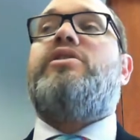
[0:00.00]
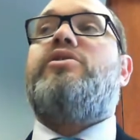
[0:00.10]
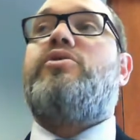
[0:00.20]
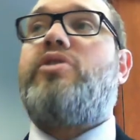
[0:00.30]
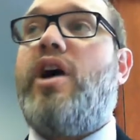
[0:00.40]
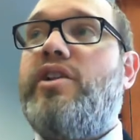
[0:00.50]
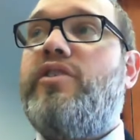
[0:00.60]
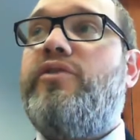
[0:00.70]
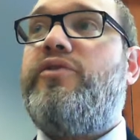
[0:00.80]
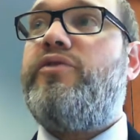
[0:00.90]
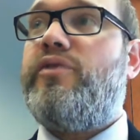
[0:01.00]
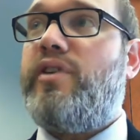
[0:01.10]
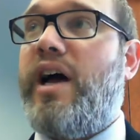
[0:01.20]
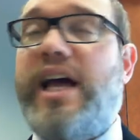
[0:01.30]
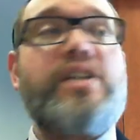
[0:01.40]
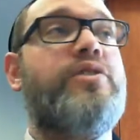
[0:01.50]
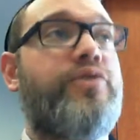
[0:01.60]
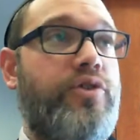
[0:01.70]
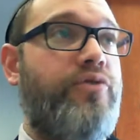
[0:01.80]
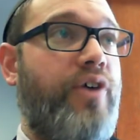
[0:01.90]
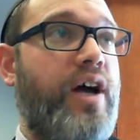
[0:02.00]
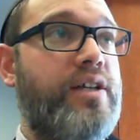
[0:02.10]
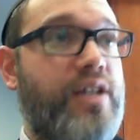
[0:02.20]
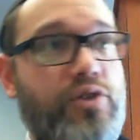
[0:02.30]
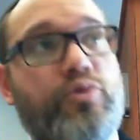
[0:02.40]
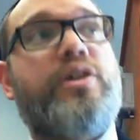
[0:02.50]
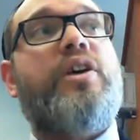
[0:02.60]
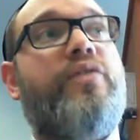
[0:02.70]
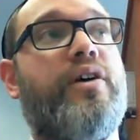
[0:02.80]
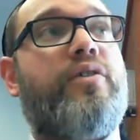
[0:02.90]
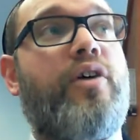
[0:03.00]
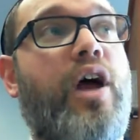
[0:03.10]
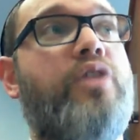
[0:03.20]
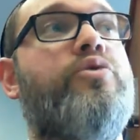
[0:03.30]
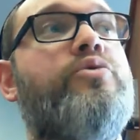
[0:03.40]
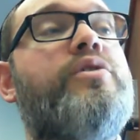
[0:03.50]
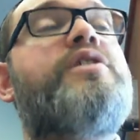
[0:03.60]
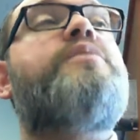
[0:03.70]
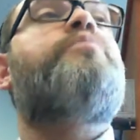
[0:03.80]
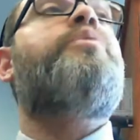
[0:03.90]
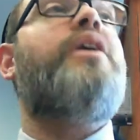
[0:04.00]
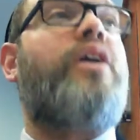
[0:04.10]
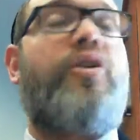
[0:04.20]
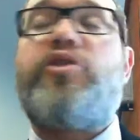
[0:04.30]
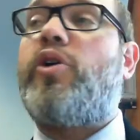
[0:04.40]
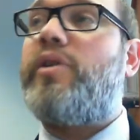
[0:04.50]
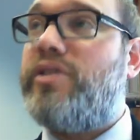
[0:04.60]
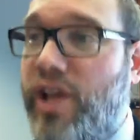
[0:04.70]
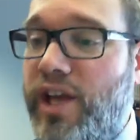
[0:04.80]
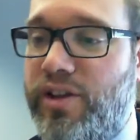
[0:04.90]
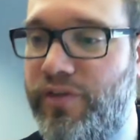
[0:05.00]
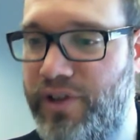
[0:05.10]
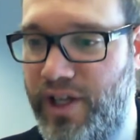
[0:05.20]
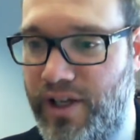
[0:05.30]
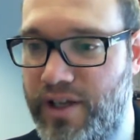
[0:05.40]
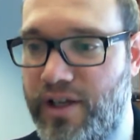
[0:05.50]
I ask you for your advice, and you give it, and you speak authoritatively.